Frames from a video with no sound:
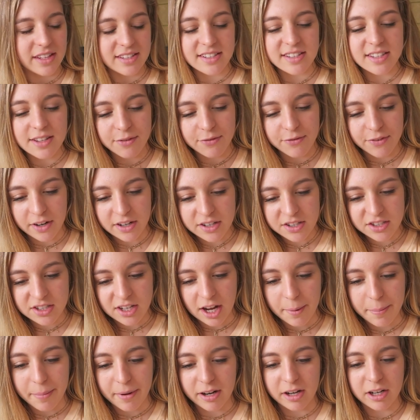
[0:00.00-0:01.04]
This is the first
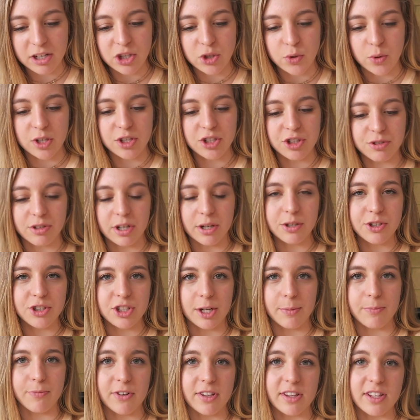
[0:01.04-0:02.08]
stop on our Georgia road
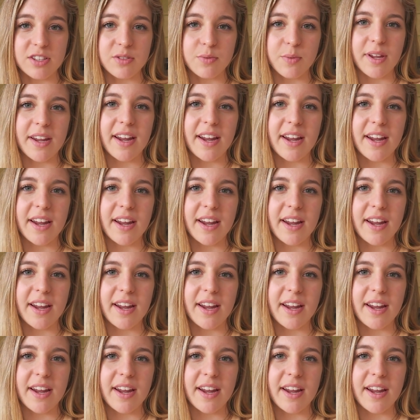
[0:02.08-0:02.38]
trip for this